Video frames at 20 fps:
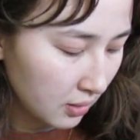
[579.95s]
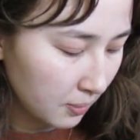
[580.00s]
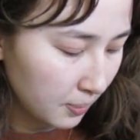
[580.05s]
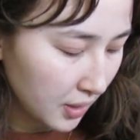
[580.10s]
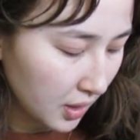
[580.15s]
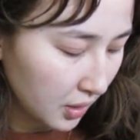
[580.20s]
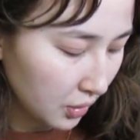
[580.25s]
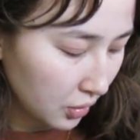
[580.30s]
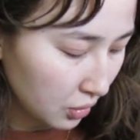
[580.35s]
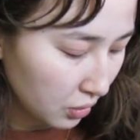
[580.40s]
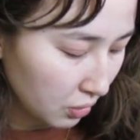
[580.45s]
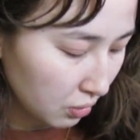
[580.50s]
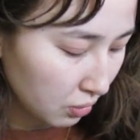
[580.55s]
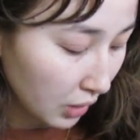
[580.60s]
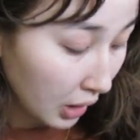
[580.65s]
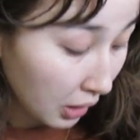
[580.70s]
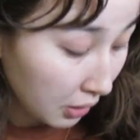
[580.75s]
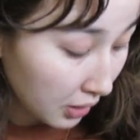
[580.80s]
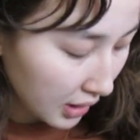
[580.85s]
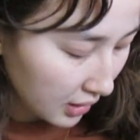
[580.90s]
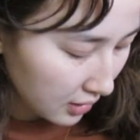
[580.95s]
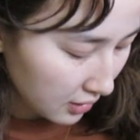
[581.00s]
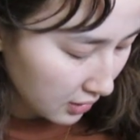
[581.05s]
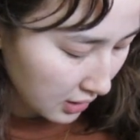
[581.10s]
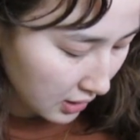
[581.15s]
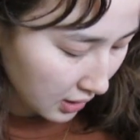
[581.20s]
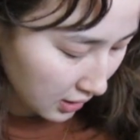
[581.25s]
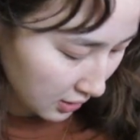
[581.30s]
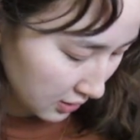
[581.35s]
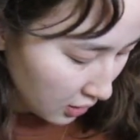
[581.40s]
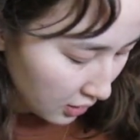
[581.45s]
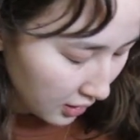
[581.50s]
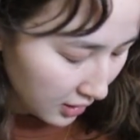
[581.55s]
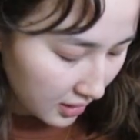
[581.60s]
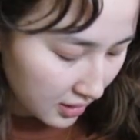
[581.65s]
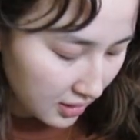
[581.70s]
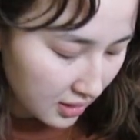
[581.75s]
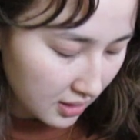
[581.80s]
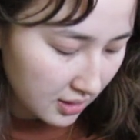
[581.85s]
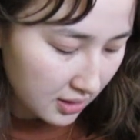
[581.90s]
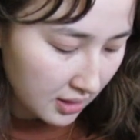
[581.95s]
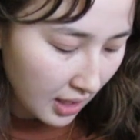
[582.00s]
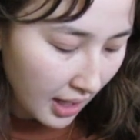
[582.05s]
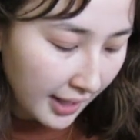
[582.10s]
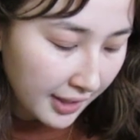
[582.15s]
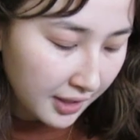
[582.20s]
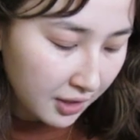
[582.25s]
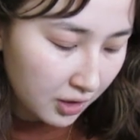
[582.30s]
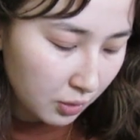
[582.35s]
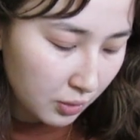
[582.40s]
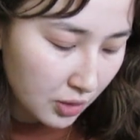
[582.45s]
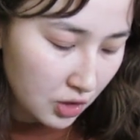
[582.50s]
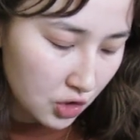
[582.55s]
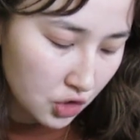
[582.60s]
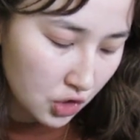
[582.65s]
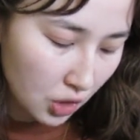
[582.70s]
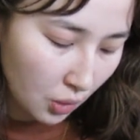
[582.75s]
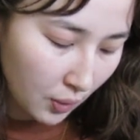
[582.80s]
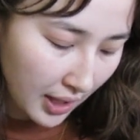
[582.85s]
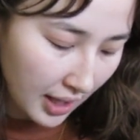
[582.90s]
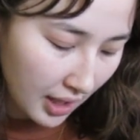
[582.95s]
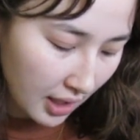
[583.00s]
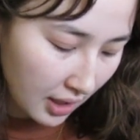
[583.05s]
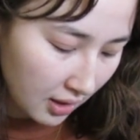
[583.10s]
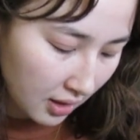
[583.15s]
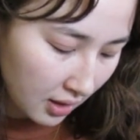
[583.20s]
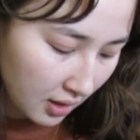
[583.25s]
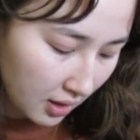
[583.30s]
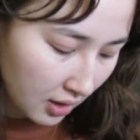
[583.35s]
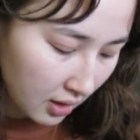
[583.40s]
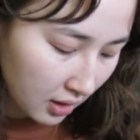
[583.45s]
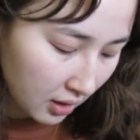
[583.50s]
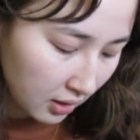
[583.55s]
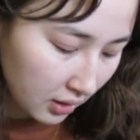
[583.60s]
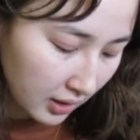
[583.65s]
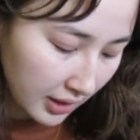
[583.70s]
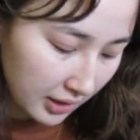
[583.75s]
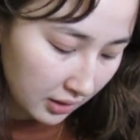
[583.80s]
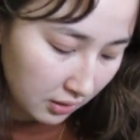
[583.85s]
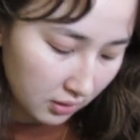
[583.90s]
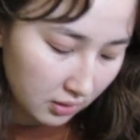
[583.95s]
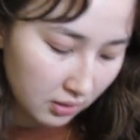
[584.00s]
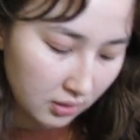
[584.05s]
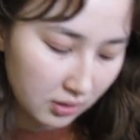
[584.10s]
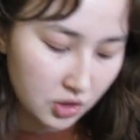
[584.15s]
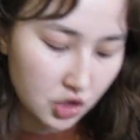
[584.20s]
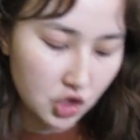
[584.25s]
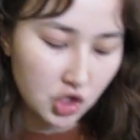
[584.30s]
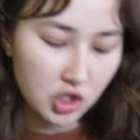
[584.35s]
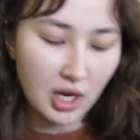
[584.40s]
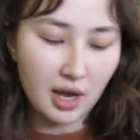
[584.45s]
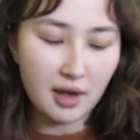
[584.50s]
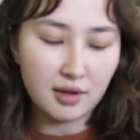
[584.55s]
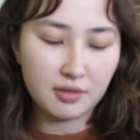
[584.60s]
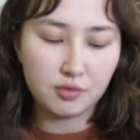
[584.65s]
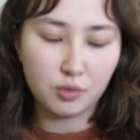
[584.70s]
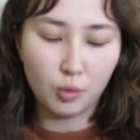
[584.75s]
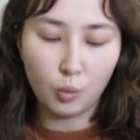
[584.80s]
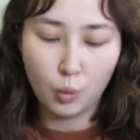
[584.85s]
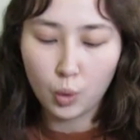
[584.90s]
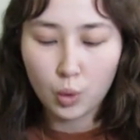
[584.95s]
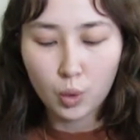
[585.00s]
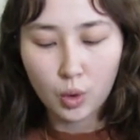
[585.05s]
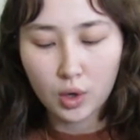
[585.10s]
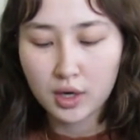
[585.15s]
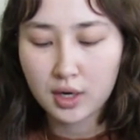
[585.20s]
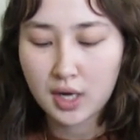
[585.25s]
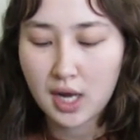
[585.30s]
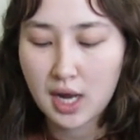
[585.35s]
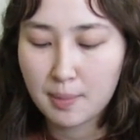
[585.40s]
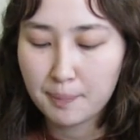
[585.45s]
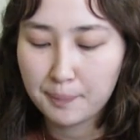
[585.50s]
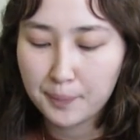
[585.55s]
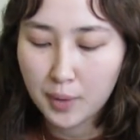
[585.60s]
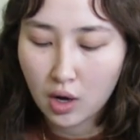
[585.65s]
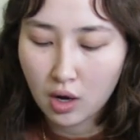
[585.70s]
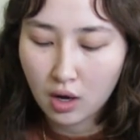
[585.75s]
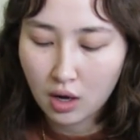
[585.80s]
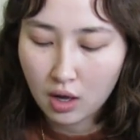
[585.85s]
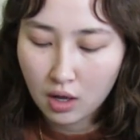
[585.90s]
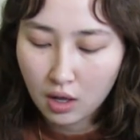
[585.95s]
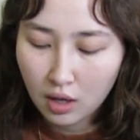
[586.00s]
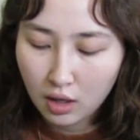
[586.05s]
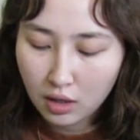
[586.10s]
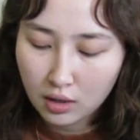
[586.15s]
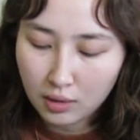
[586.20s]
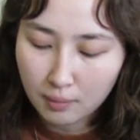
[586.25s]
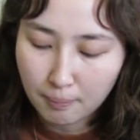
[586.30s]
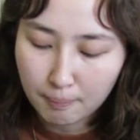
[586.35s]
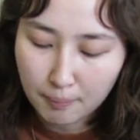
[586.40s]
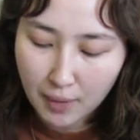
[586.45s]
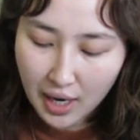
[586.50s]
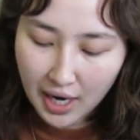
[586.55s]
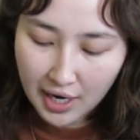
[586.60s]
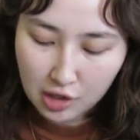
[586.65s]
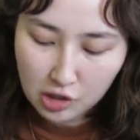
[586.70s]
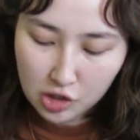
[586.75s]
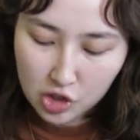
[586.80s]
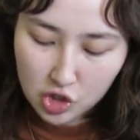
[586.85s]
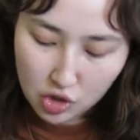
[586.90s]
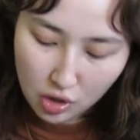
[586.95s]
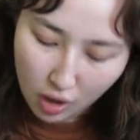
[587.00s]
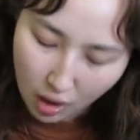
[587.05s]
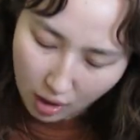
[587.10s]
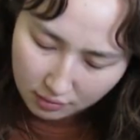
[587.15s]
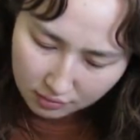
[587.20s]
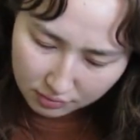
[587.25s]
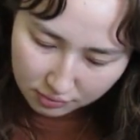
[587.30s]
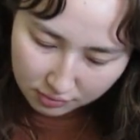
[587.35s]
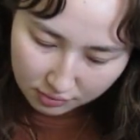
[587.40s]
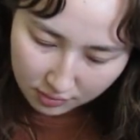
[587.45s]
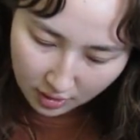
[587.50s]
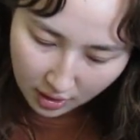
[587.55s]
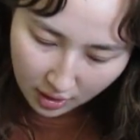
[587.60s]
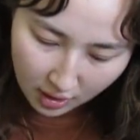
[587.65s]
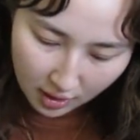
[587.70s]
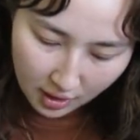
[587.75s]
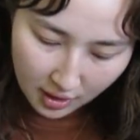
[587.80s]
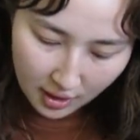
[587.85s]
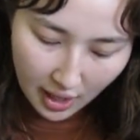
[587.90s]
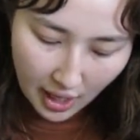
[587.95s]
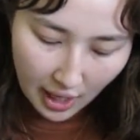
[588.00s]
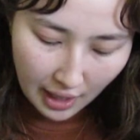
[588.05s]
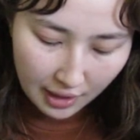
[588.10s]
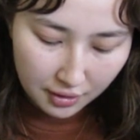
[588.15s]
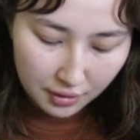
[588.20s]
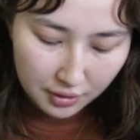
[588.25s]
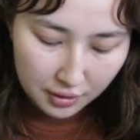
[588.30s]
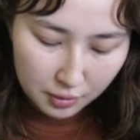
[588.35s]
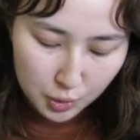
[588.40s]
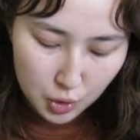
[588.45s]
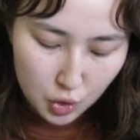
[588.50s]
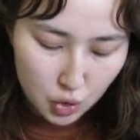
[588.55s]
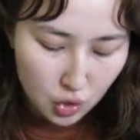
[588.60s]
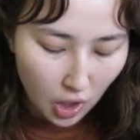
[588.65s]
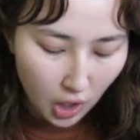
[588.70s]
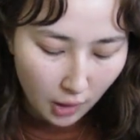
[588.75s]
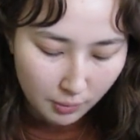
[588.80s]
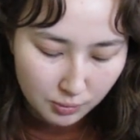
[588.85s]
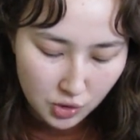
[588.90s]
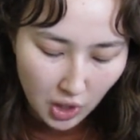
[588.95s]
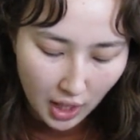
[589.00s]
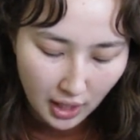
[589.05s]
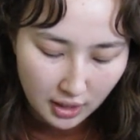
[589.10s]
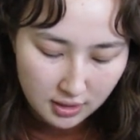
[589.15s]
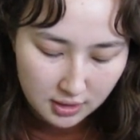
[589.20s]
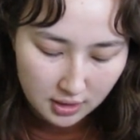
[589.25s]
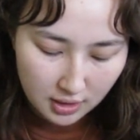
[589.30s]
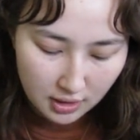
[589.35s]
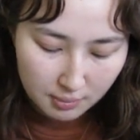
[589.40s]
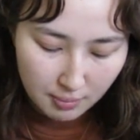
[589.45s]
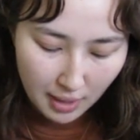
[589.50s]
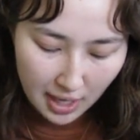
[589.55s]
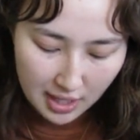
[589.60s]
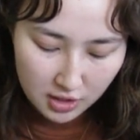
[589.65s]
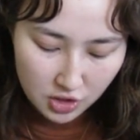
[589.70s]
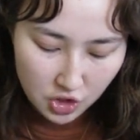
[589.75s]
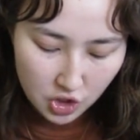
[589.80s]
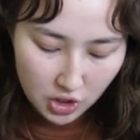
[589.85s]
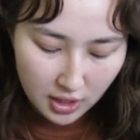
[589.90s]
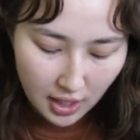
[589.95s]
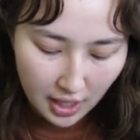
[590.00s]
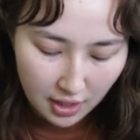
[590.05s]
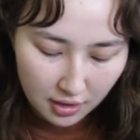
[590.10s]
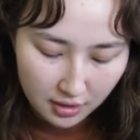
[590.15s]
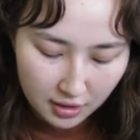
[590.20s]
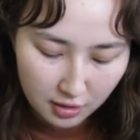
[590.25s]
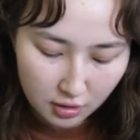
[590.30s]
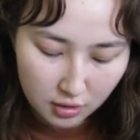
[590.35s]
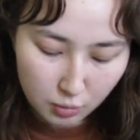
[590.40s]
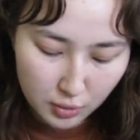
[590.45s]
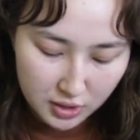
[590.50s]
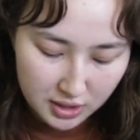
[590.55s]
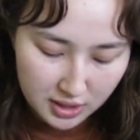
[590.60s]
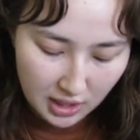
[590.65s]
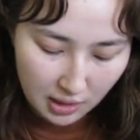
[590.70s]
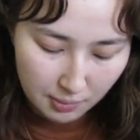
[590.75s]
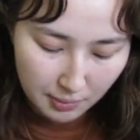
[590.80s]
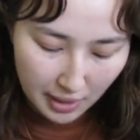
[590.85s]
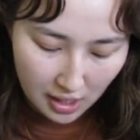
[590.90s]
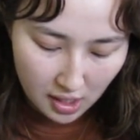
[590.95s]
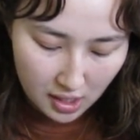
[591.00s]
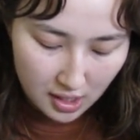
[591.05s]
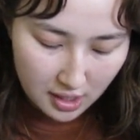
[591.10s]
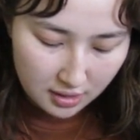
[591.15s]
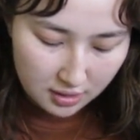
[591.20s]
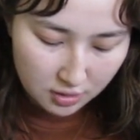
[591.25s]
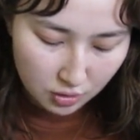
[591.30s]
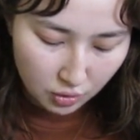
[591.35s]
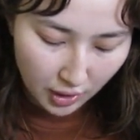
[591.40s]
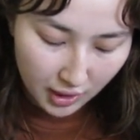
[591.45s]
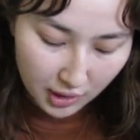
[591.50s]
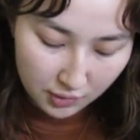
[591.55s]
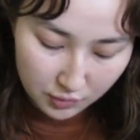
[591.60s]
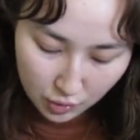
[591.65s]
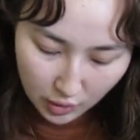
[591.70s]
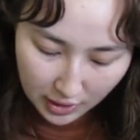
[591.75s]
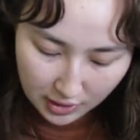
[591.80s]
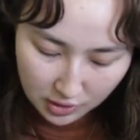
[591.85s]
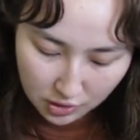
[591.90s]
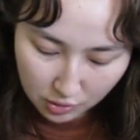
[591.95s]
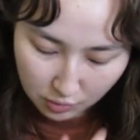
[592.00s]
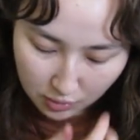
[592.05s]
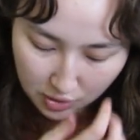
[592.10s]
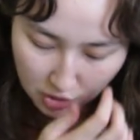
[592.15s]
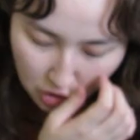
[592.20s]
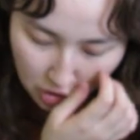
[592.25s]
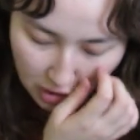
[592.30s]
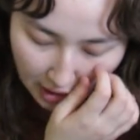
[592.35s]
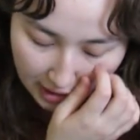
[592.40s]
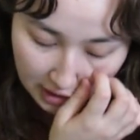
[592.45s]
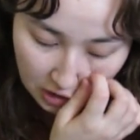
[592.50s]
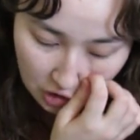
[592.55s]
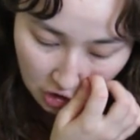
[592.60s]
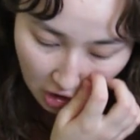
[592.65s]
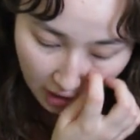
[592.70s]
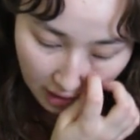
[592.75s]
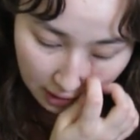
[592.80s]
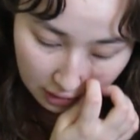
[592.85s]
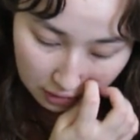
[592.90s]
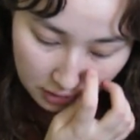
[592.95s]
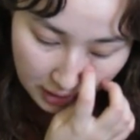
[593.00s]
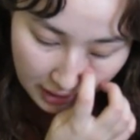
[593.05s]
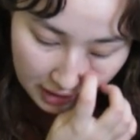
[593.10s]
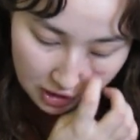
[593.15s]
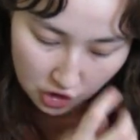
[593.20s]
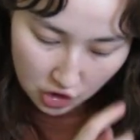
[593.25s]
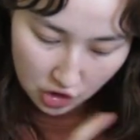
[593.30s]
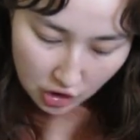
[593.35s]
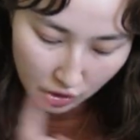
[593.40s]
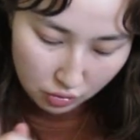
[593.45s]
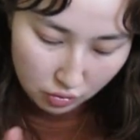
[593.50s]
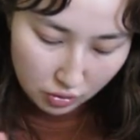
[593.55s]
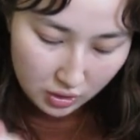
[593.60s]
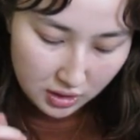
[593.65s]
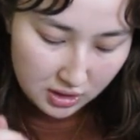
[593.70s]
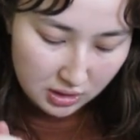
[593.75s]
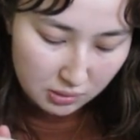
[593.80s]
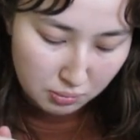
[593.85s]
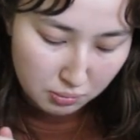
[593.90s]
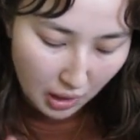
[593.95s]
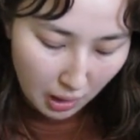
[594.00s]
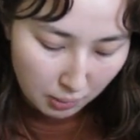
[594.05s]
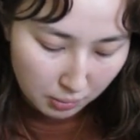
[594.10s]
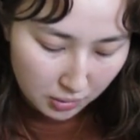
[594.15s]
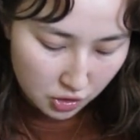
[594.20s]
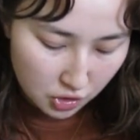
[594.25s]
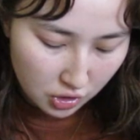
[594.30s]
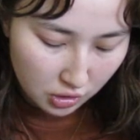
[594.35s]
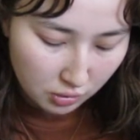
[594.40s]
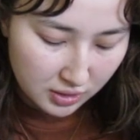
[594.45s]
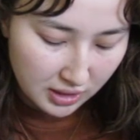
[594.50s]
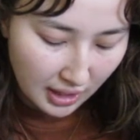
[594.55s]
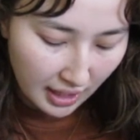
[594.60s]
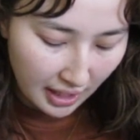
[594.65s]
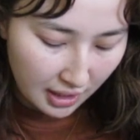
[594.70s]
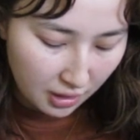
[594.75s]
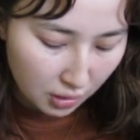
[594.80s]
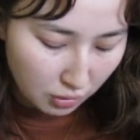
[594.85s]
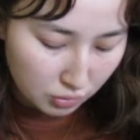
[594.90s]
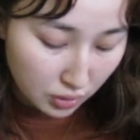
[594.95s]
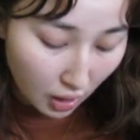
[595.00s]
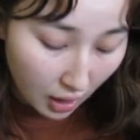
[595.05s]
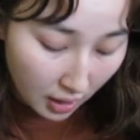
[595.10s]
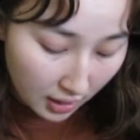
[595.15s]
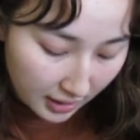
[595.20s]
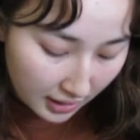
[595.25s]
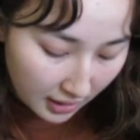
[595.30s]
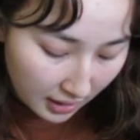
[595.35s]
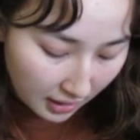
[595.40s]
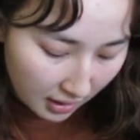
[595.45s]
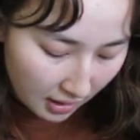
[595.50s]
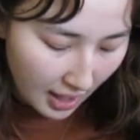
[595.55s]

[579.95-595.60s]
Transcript: But who wrote it? Okay, the designer was Joanne Little, Jeff Ward, and Paul Meyerskoff. Editor was Tom Jackson. Managing editor was Tim Harris. Creative director was Jenny Child. And children's publisher was Anne O'Dolly.